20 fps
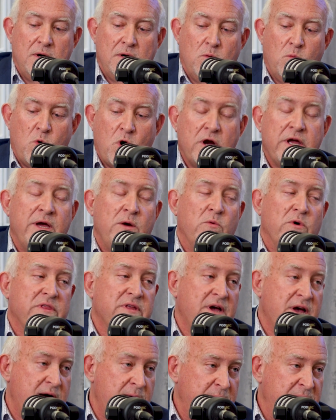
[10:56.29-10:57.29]
working
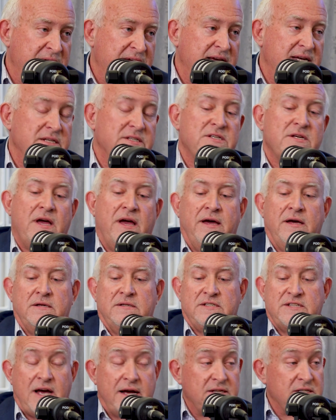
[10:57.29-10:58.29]
with companies
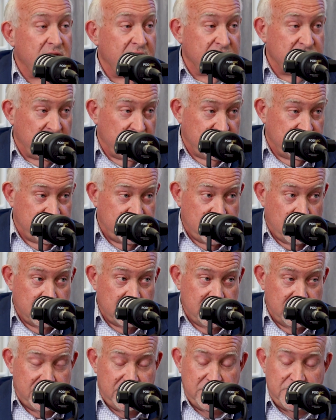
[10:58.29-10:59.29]
and site selection
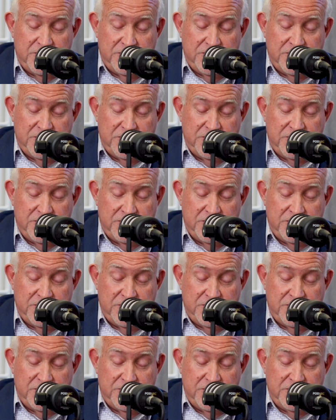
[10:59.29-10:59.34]
consultants,